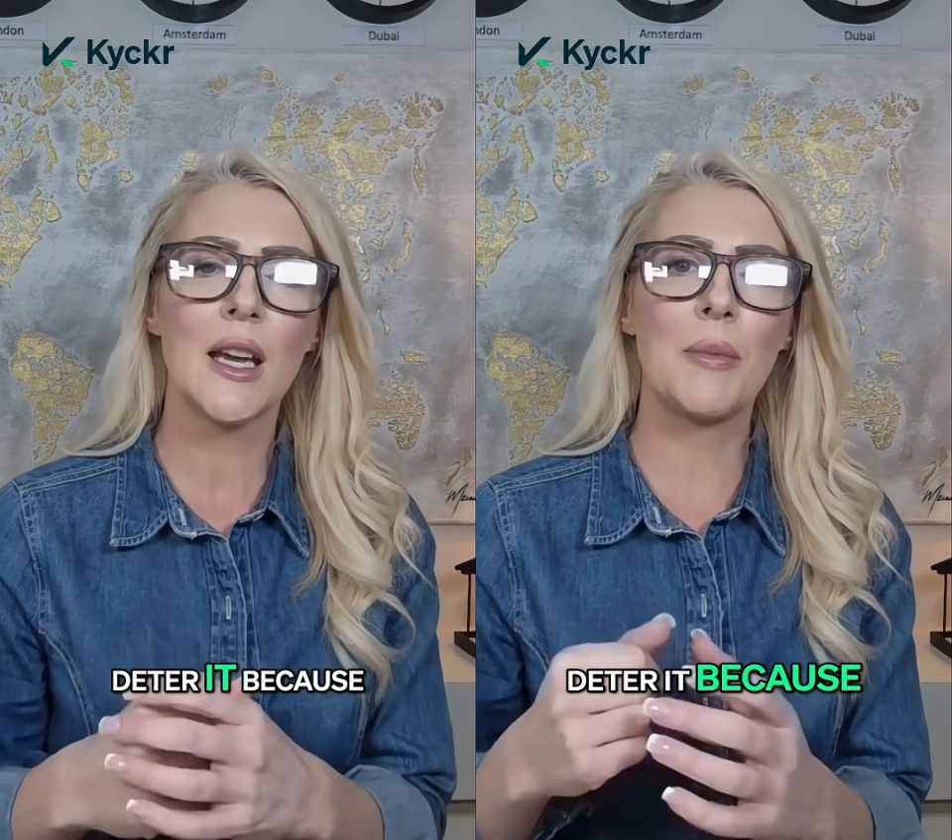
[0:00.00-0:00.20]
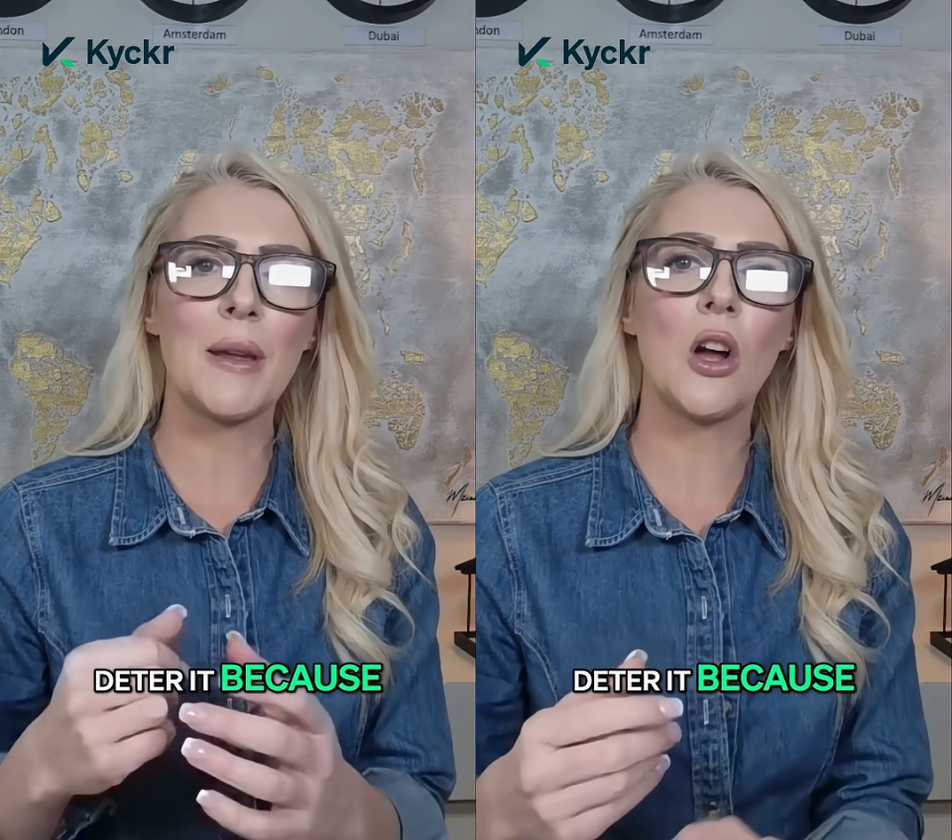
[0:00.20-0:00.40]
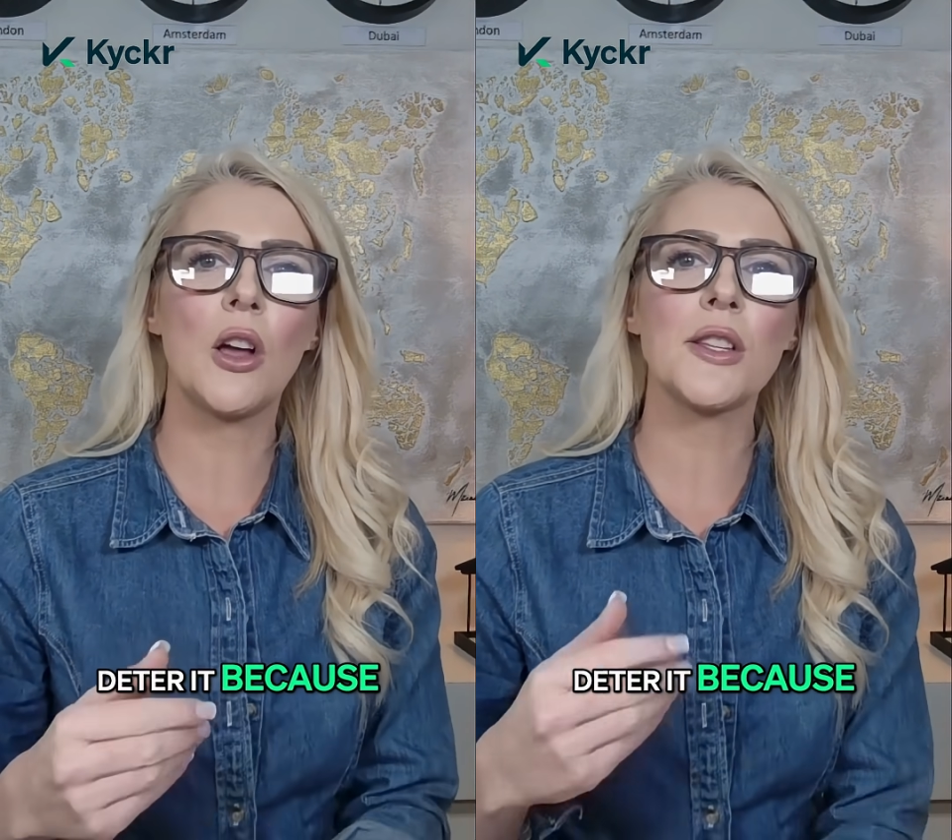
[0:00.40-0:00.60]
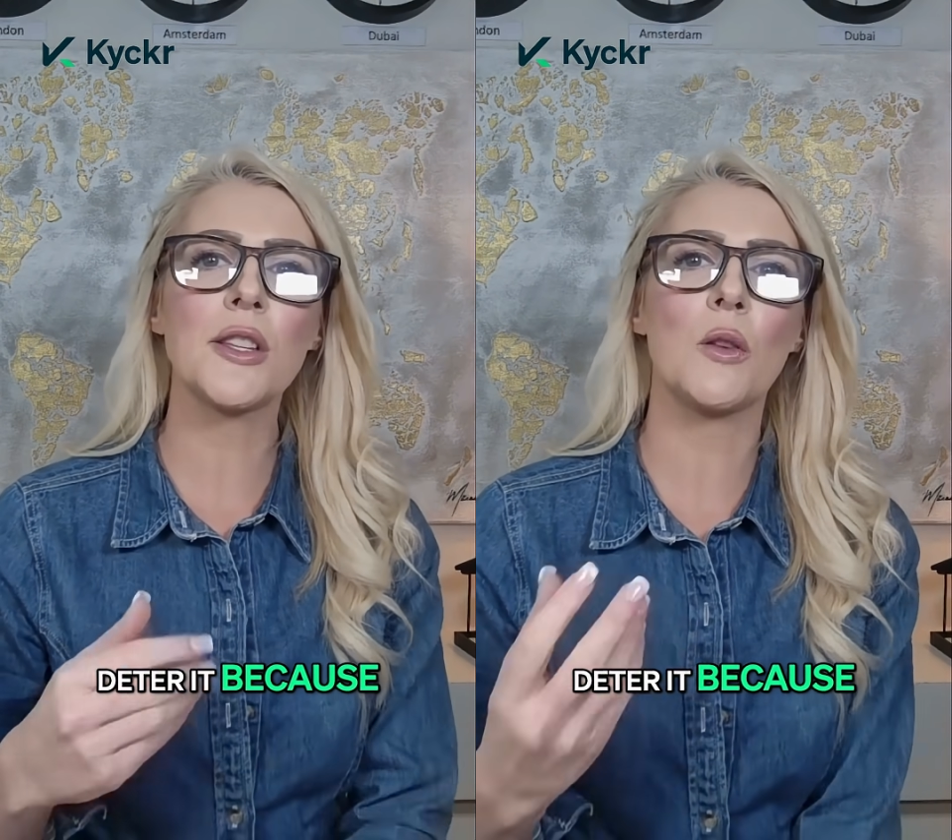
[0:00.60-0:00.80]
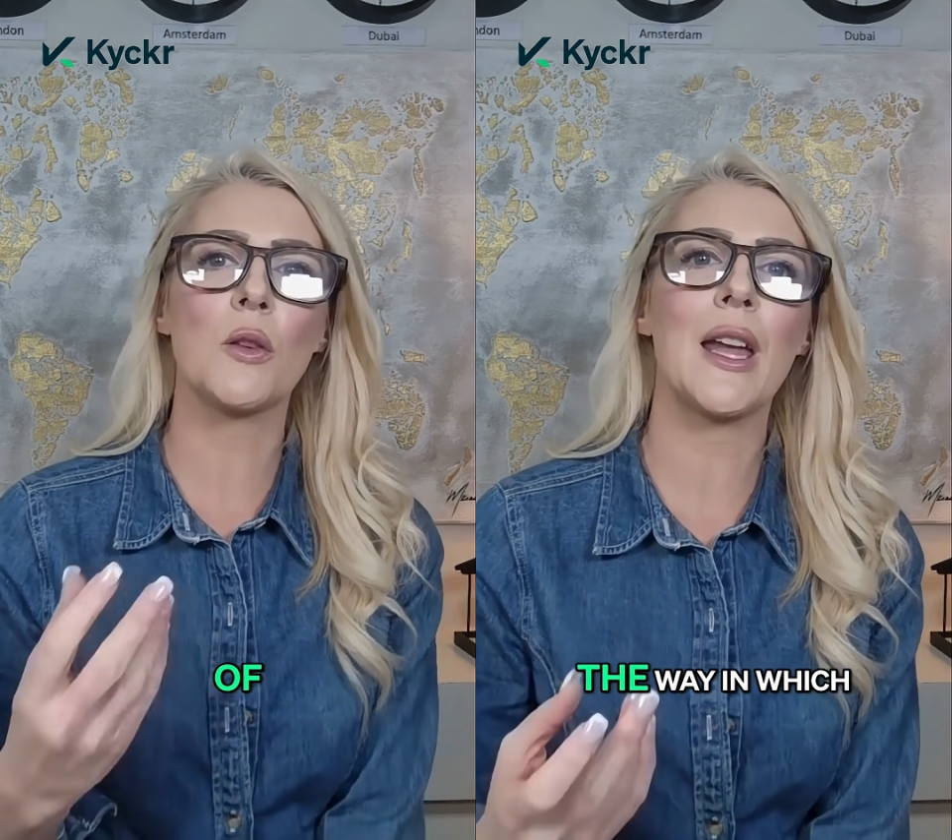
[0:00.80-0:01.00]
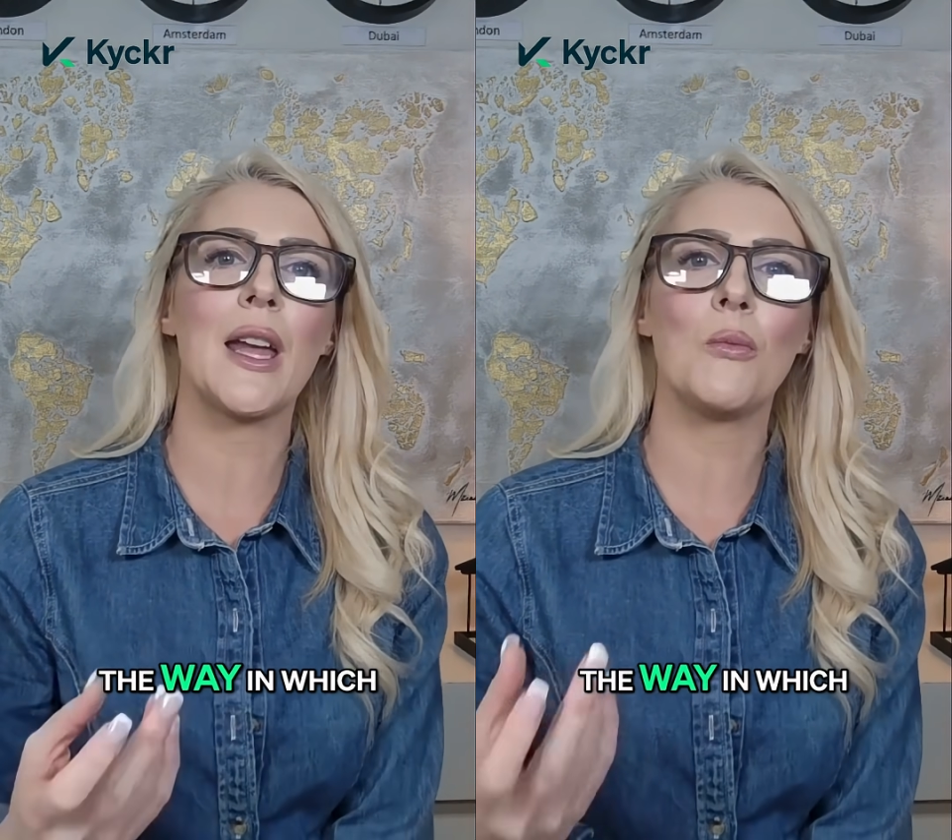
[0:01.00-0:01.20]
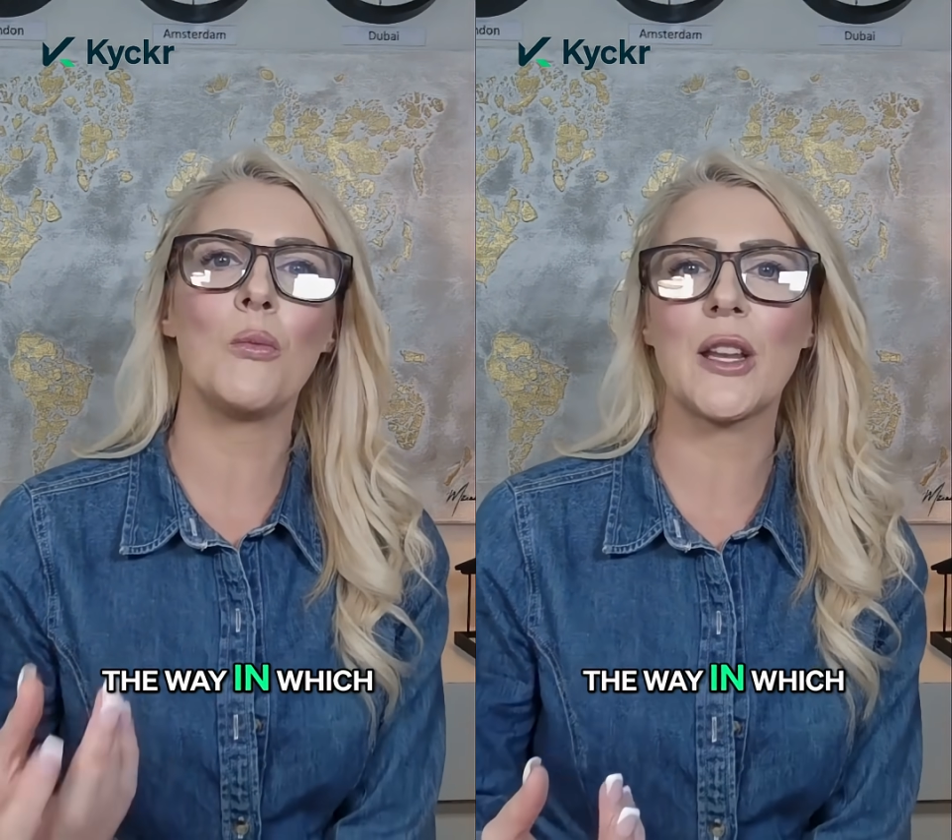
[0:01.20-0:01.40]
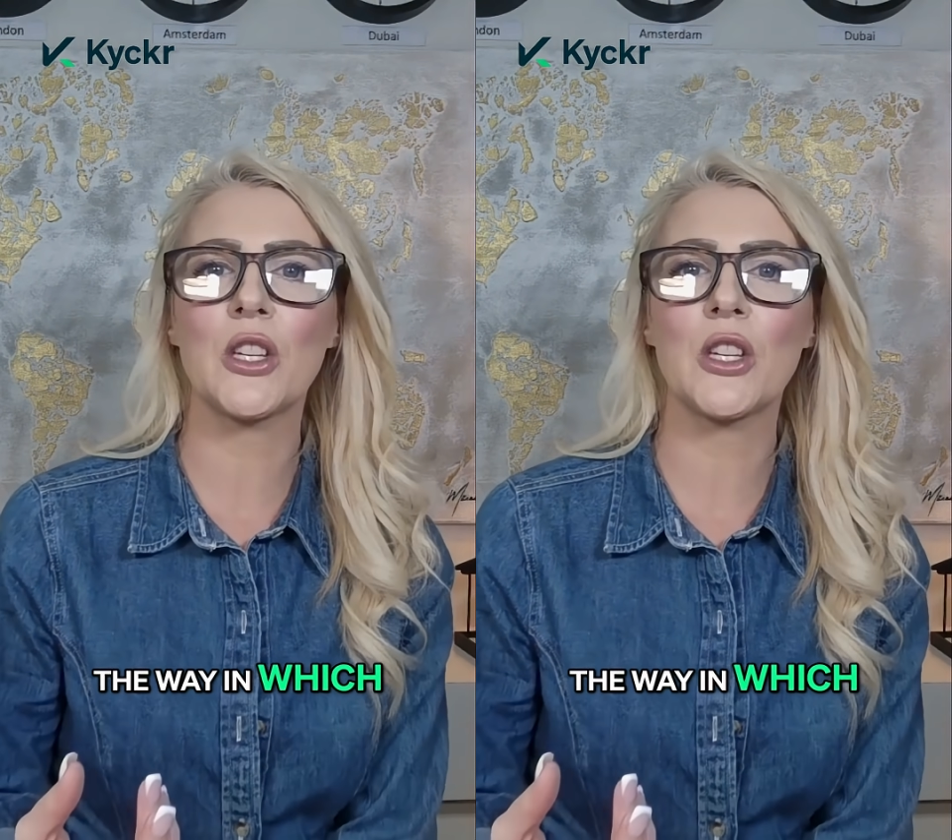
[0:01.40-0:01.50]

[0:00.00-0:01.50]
because of the way in